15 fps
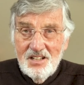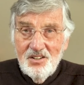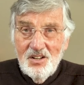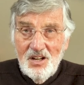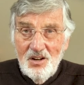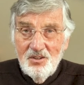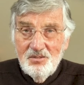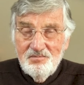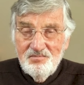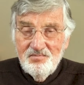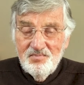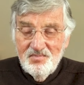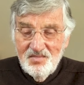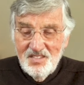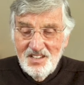you know,
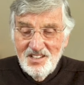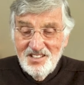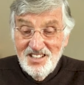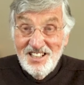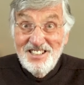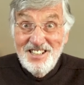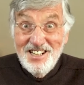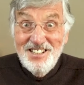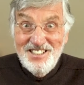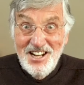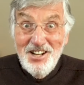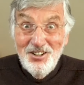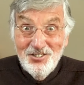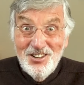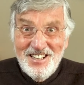the, the
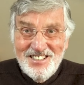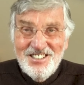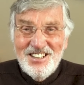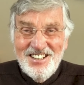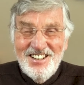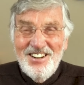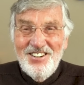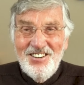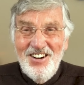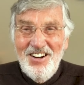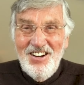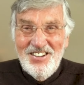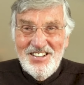degreaser